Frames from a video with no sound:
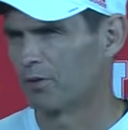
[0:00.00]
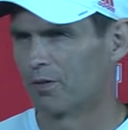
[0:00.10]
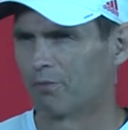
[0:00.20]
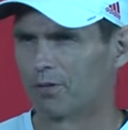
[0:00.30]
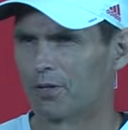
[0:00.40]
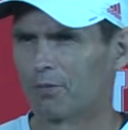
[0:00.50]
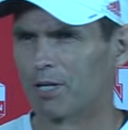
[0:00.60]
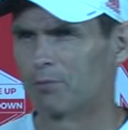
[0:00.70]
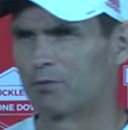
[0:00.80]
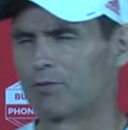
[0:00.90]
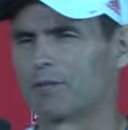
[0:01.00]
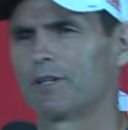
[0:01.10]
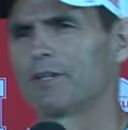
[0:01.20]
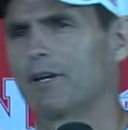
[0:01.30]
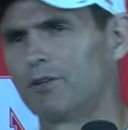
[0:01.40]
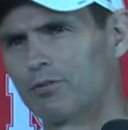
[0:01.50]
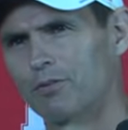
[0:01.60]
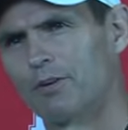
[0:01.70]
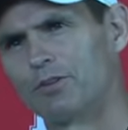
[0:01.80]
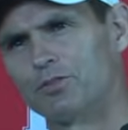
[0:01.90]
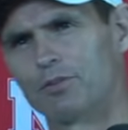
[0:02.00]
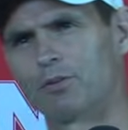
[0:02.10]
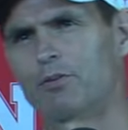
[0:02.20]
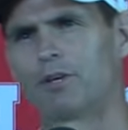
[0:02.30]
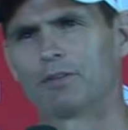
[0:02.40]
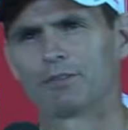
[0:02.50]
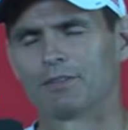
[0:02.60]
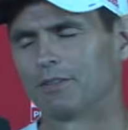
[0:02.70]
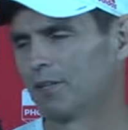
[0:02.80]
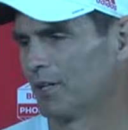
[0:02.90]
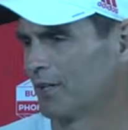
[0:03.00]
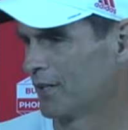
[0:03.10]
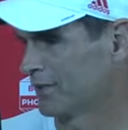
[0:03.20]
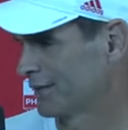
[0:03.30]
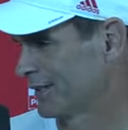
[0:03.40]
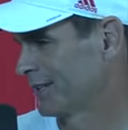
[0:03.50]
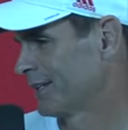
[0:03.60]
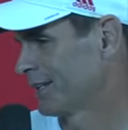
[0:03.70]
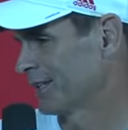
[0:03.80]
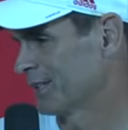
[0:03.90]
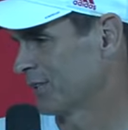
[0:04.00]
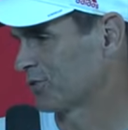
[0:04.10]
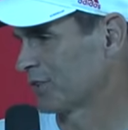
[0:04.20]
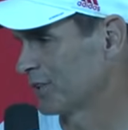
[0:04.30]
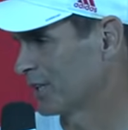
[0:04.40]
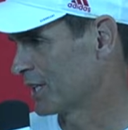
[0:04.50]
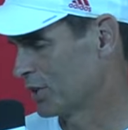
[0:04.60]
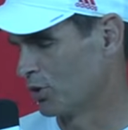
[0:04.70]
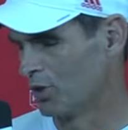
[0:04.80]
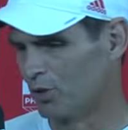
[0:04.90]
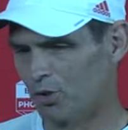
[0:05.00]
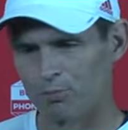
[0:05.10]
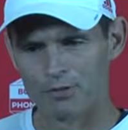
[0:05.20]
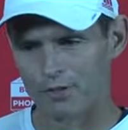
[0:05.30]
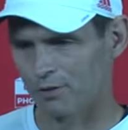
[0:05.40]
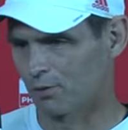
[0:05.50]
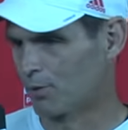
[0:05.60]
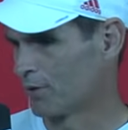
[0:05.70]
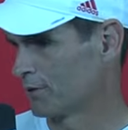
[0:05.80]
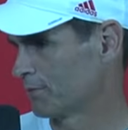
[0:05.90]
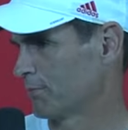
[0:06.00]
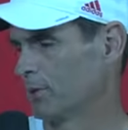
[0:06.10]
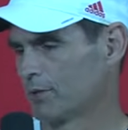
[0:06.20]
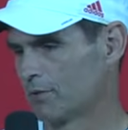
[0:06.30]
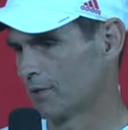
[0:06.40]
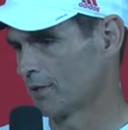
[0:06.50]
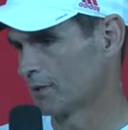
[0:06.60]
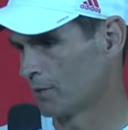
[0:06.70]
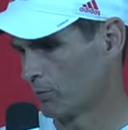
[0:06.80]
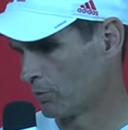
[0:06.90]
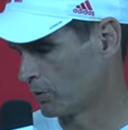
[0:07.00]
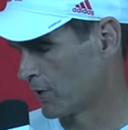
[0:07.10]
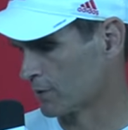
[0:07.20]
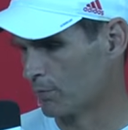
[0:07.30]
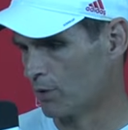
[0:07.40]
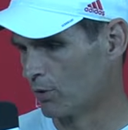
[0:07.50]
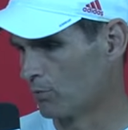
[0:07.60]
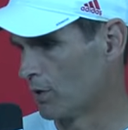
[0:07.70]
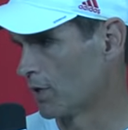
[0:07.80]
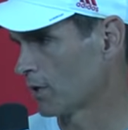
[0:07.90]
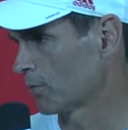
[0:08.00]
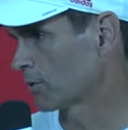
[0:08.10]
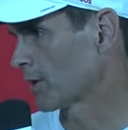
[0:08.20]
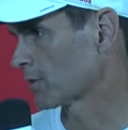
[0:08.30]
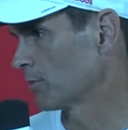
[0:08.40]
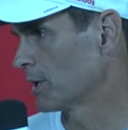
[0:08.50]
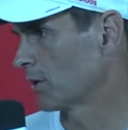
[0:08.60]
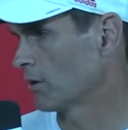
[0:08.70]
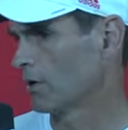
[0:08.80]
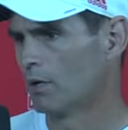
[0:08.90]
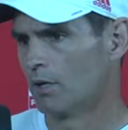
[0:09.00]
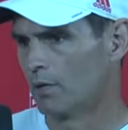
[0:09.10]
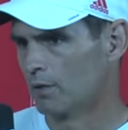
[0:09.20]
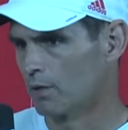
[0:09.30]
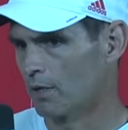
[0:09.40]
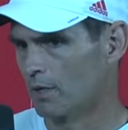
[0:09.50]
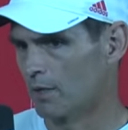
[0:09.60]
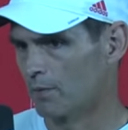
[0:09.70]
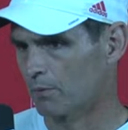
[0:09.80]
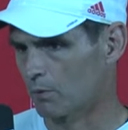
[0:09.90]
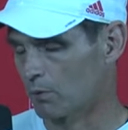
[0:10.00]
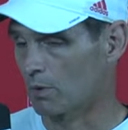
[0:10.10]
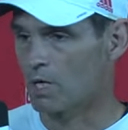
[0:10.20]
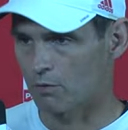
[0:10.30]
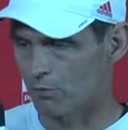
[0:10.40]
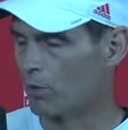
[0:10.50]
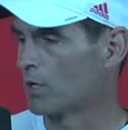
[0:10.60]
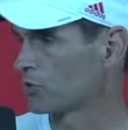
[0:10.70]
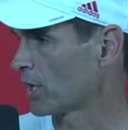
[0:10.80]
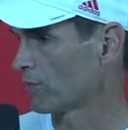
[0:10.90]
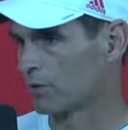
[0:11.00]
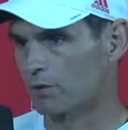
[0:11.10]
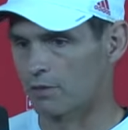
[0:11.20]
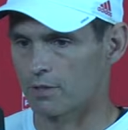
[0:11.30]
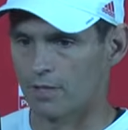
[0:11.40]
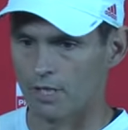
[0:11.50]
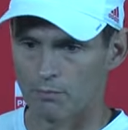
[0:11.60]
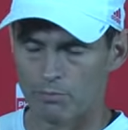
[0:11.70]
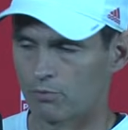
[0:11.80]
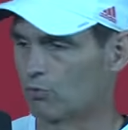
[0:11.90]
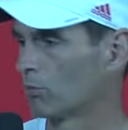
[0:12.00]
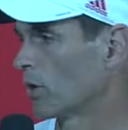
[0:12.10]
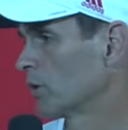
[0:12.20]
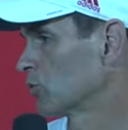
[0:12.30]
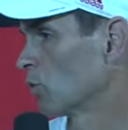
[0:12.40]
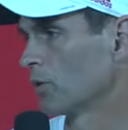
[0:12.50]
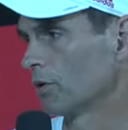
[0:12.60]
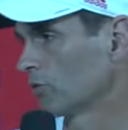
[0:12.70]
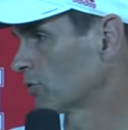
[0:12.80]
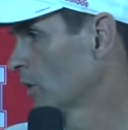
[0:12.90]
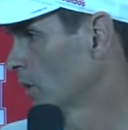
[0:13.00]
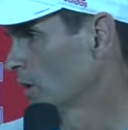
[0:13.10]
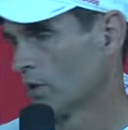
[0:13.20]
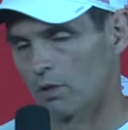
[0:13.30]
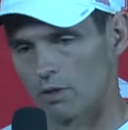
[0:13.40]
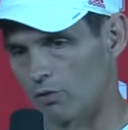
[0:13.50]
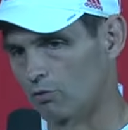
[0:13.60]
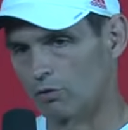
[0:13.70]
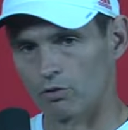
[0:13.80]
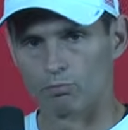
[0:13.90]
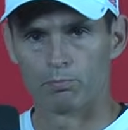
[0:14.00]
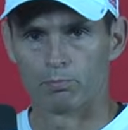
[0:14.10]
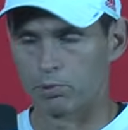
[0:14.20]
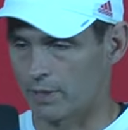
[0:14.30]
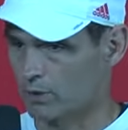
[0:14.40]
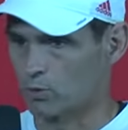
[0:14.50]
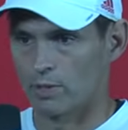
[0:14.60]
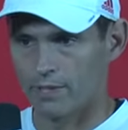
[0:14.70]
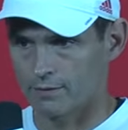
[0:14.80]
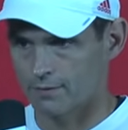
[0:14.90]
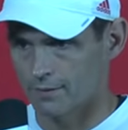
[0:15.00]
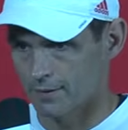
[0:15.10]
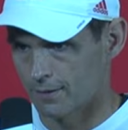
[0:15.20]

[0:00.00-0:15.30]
gonna make me forget guys. Okay. Let's see, in no particular order, but we talked about Omar, we talked about Oliver Martin's having a good camp, Samari Torres is playing great,